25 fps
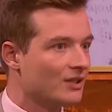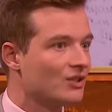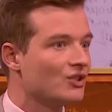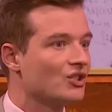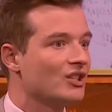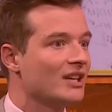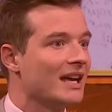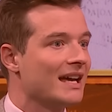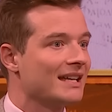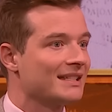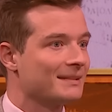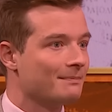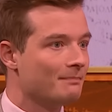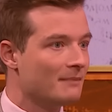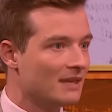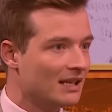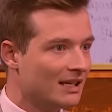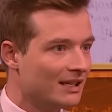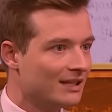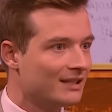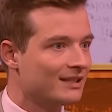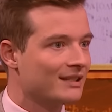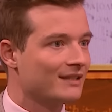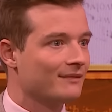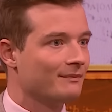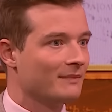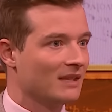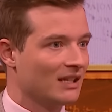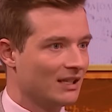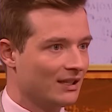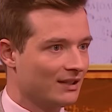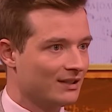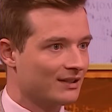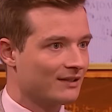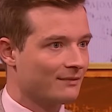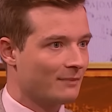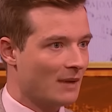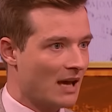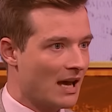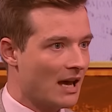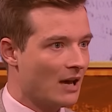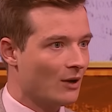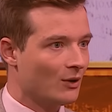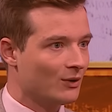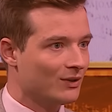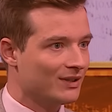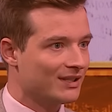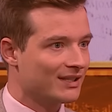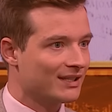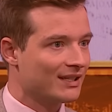She has millions of
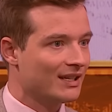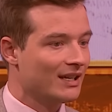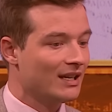pounds,